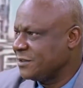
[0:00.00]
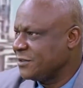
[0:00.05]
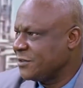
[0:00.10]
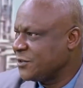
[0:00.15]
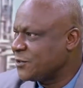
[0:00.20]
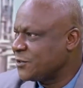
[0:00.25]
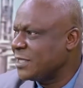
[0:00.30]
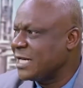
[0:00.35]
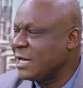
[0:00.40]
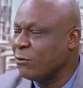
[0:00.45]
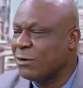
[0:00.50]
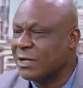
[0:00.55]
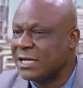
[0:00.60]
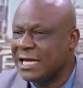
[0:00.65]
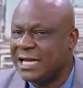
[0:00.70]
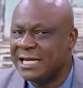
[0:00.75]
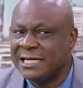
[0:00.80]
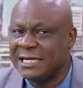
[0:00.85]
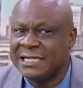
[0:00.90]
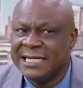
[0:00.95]
so that we
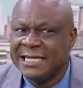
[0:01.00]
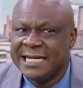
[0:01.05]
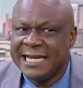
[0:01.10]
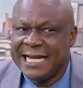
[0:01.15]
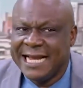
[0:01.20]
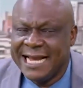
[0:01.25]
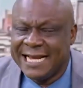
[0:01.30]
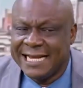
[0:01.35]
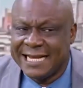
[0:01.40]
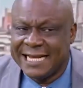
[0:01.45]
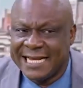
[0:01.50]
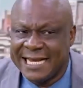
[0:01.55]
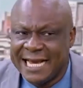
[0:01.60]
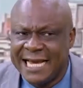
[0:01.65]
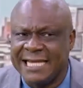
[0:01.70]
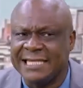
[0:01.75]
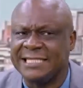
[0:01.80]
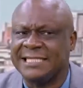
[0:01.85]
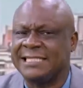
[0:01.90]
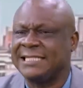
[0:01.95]
can
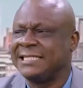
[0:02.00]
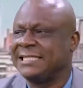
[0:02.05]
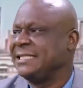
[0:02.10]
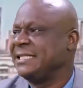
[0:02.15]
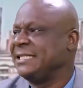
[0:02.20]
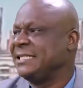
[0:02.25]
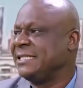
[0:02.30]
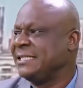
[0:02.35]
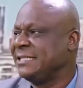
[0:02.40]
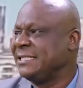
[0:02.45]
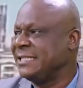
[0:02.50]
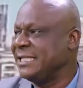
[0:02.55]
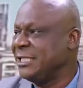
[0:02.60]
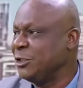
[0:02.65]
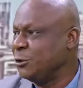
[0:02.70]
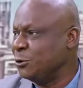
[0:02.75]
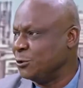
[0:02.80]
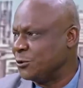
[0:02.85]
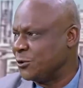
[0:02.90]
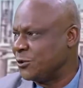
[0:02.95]
engage the
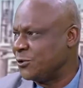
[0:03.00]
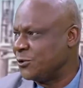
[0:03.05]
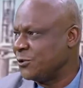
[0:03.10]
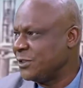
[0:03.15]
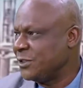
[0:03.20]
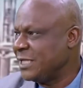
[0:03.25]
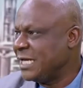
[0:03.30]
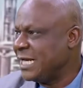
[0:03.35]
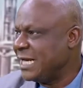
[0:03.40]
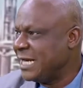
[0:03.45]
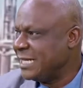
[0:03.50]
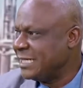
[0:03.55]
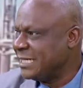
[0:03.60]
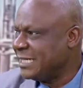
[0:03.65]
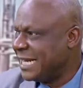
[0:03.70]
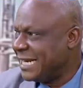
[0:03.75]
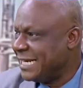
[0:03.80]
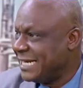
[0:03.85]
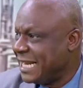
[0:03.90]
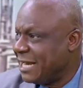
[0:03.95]
youth and
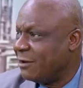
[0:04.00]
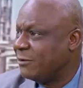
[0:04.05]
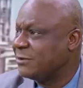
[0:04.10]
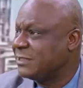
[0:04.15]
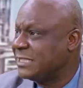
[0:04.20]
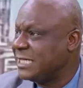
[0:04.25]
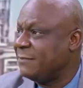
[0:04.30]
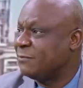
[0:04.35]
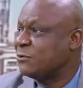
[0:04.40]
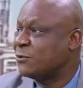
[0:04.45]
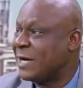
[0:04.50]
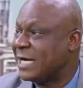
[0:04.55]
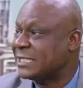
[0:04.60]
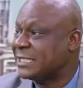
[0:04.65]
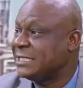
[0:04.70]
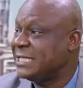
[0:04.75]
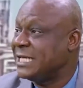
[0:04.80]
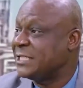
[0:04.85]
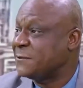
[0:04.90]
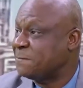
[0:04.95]
allow them to
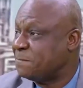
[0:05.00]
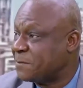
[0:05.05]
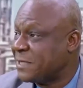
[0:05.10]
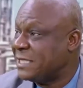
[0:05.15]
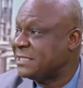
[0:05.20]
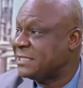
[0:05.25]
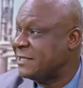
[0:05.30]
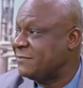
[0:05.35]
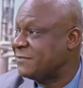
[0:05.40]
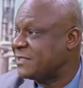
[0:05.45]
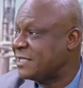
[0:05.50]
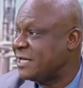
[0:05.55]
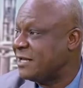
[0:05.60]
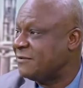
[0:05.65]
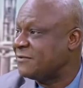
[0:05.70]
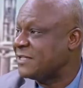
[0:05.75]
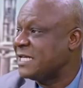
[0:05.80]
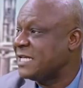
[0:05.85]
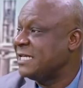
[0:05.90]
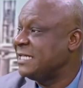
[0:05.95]
actually express
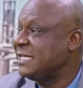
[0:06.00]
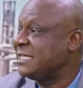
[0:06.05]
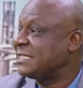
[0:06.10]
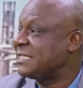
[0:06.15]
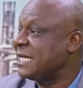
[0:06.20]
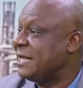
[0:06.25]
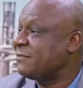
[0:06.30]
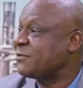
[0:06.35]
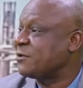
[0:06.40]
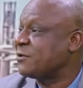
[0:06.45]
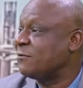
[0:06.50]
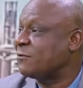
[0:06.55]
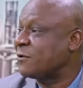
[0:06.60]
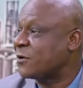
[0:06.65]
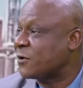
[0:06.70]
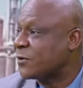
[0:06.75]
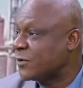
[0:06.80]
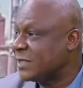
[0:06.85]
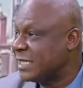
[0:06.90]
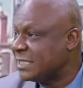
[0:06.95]
themselves in terms of
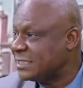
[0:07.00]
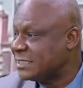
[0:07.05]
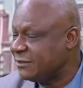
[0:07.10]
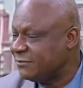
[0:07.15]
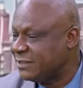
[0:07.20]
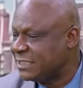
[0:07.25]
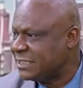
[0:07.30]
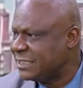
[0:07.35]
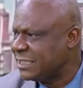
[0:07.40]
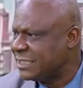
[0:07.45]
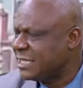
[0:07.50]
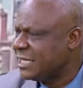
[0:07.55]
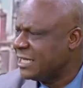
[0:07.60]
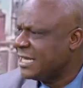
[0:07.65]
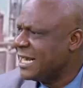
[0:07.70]
creativity.